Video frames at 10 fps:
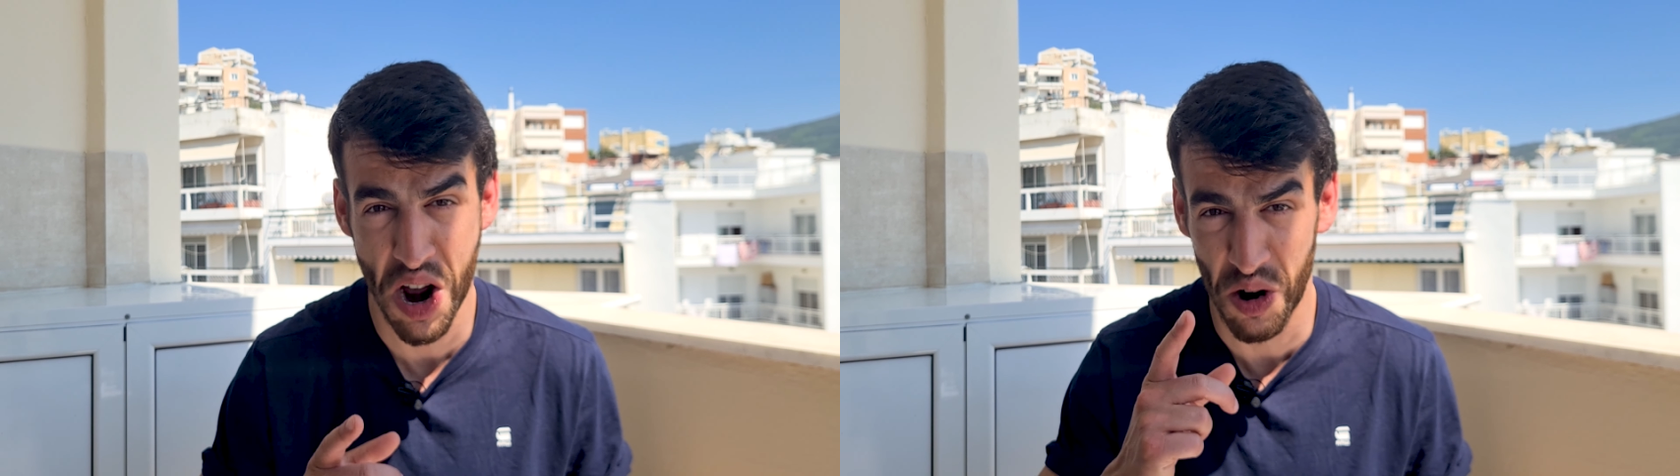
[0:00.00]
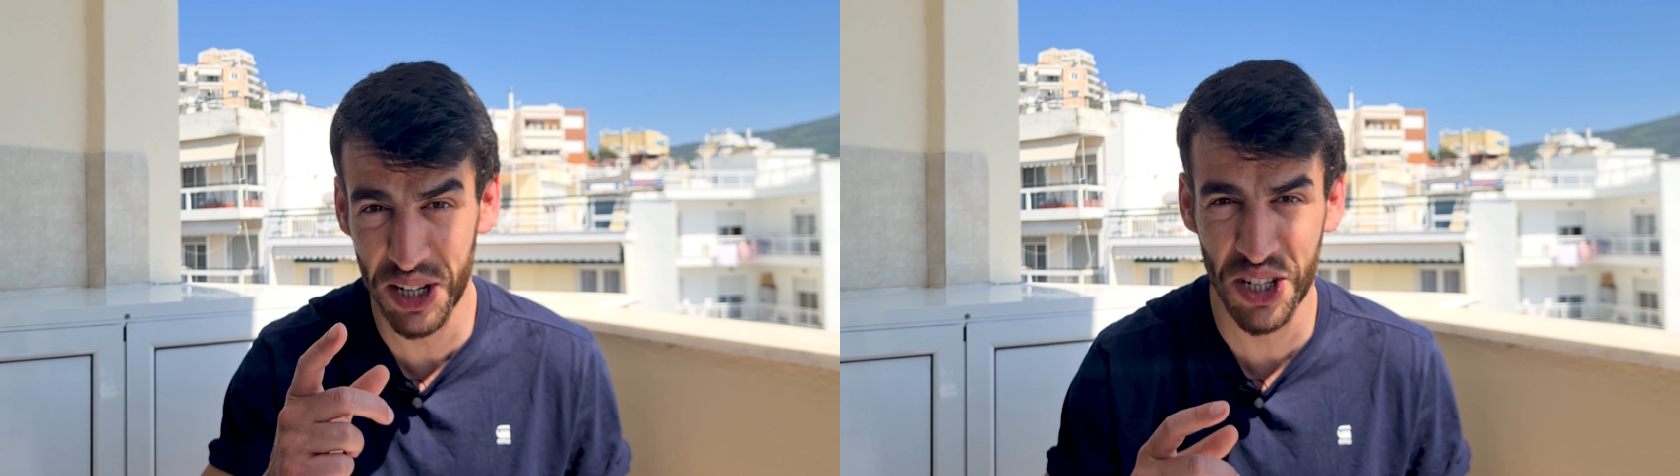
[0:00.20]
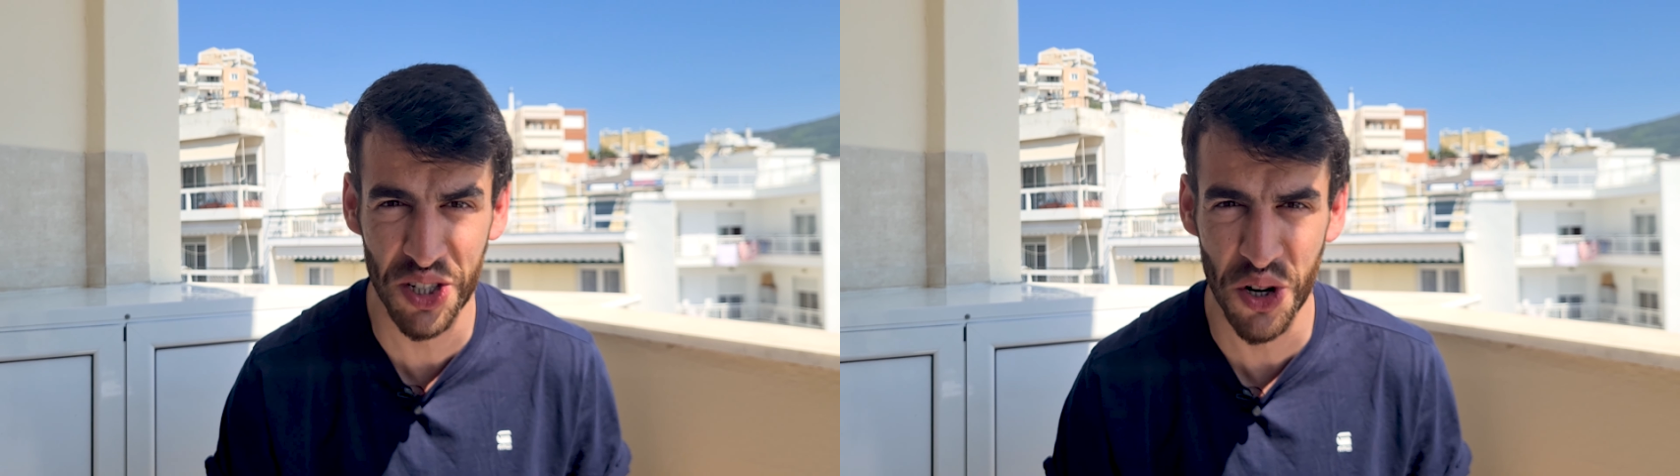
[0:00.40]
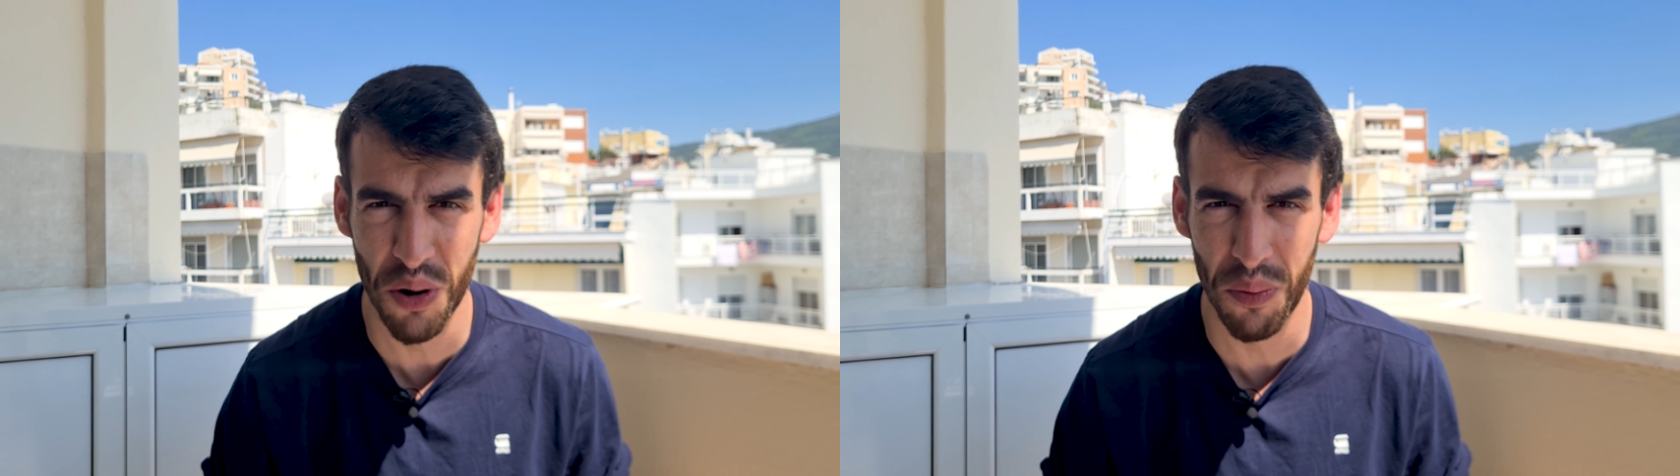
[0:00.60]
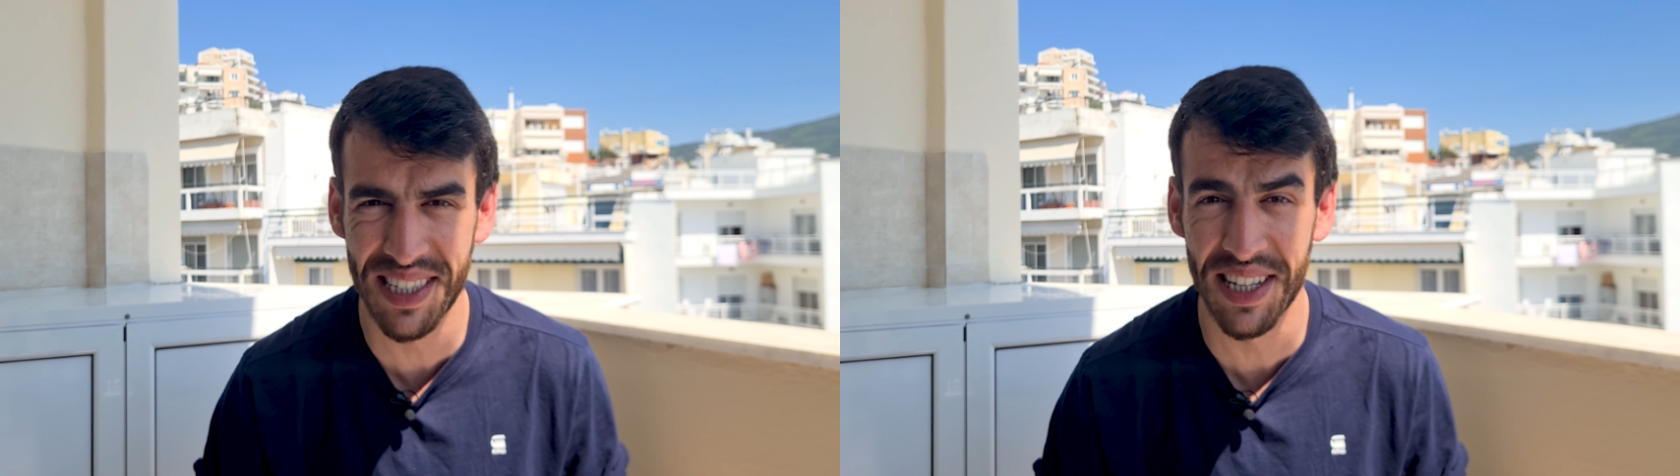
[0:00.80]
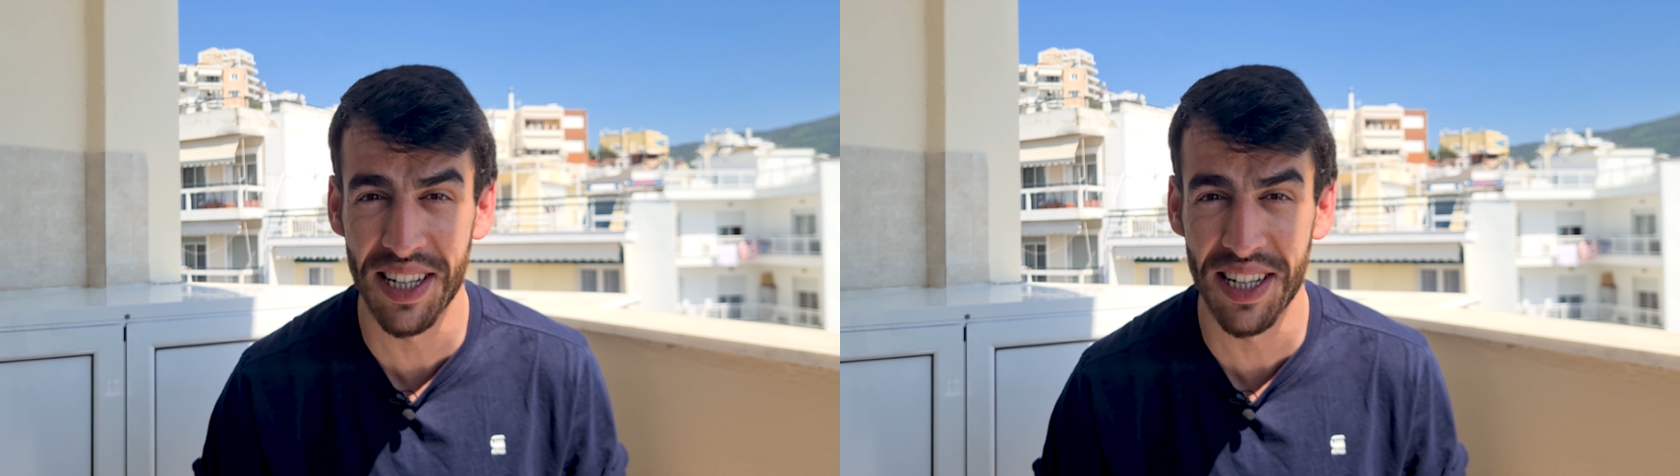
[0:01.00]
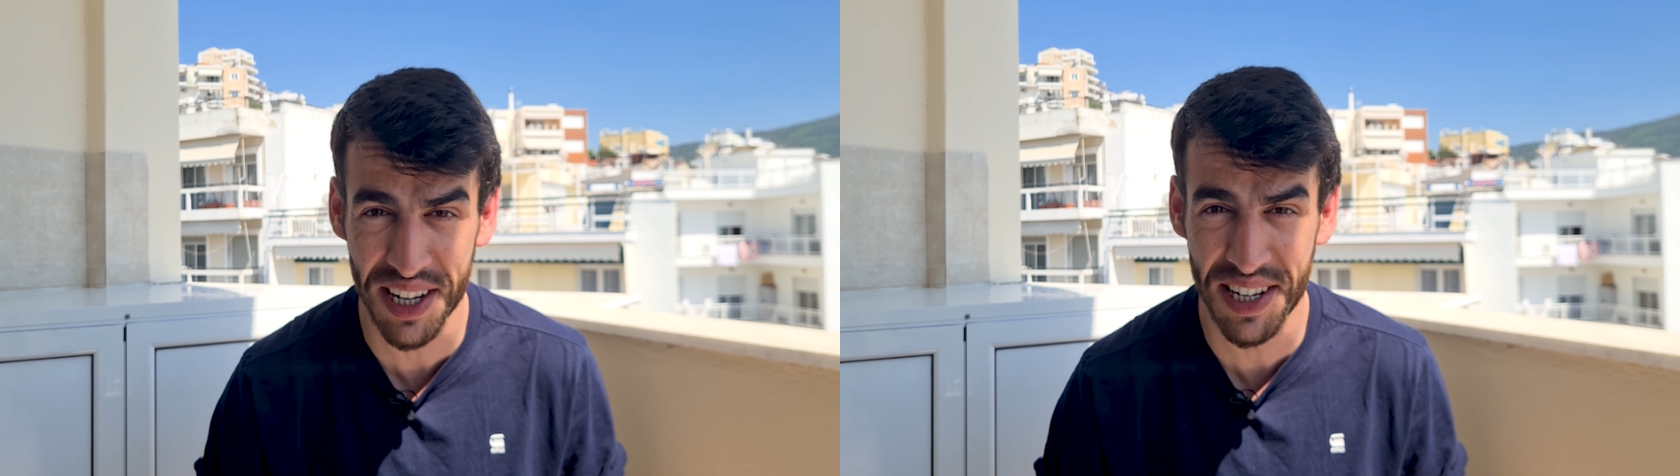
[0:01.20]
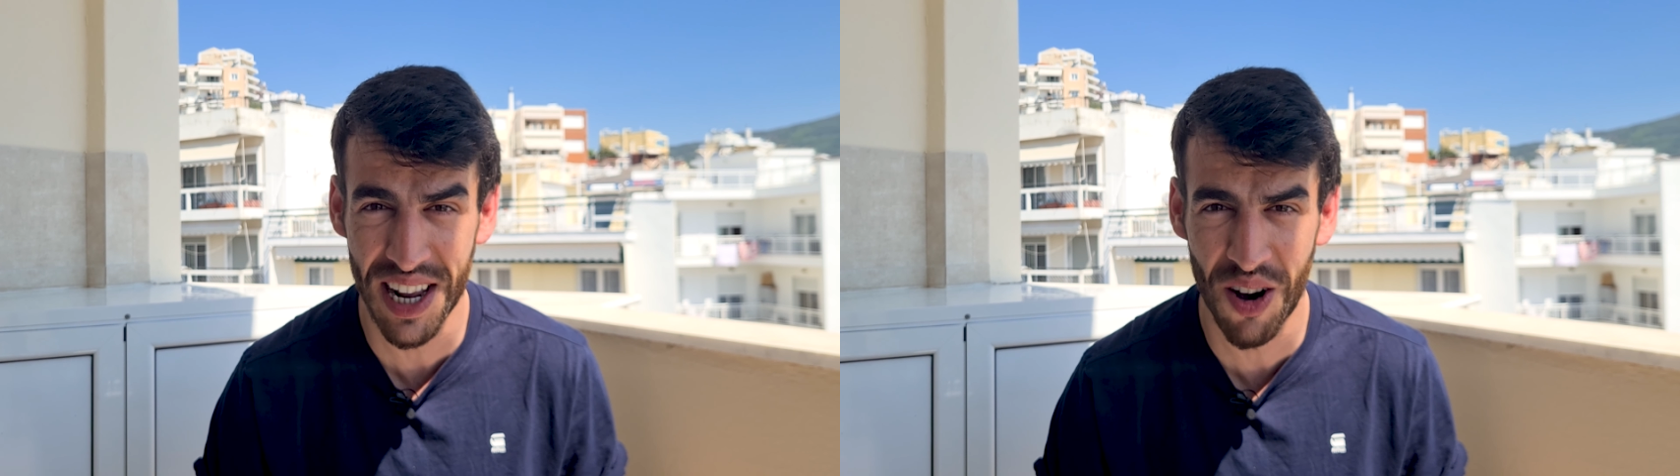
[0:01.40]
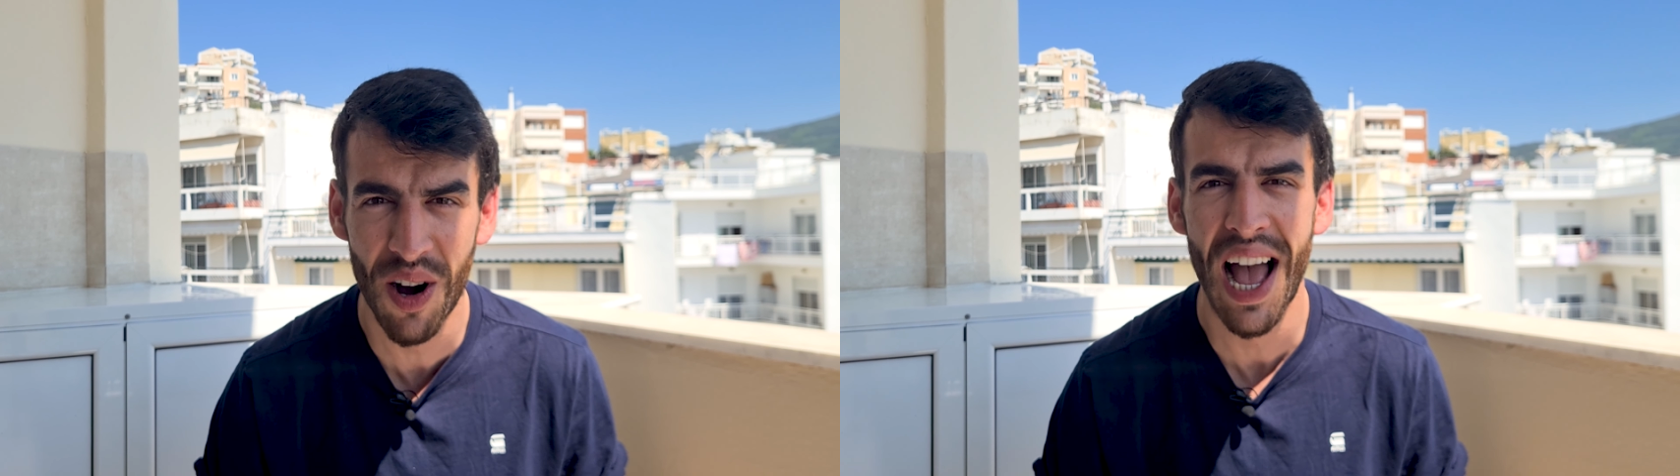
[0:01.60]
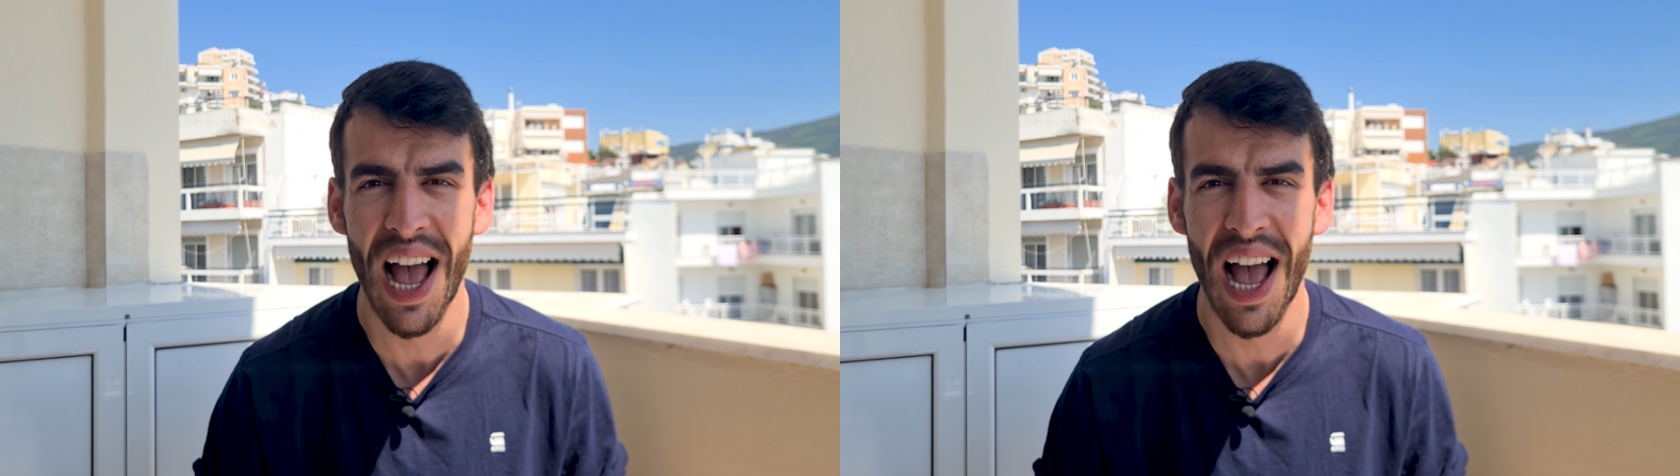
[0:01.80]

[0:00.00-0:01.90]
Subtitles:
Register your business right now